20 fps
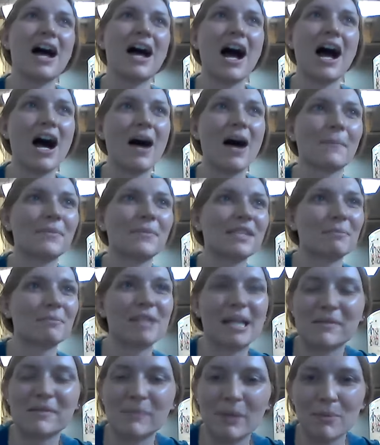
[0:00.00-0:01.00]

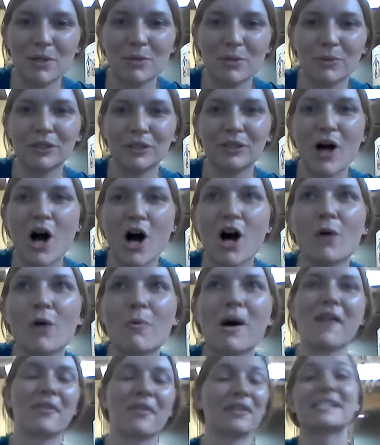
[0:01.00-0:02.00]
Sometimes people will all
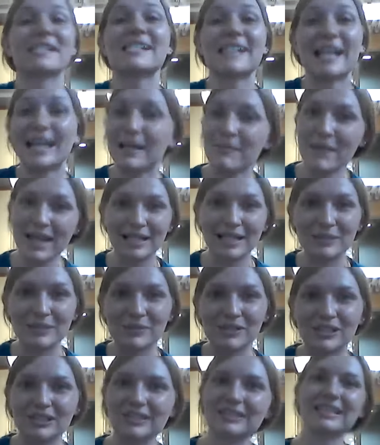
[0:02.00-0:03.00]
want the same
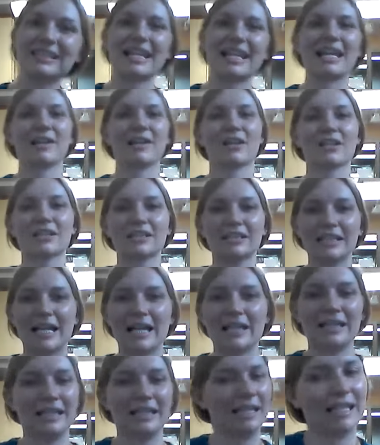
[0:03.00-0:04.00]
animal, and
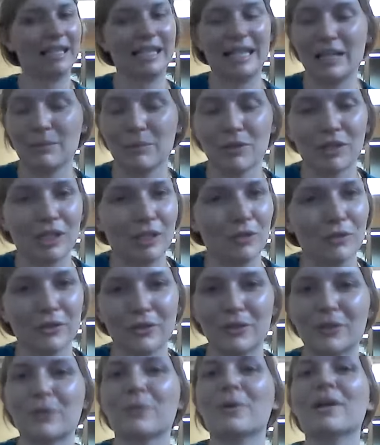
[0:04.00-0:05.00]
yet the animal can only
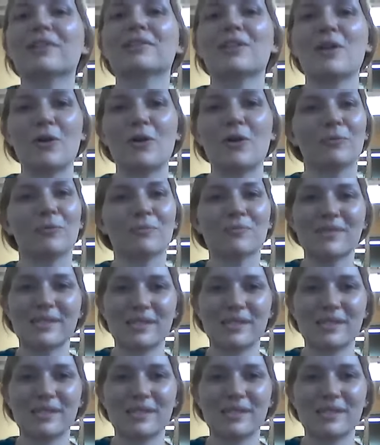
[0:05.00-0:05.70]
go to one home.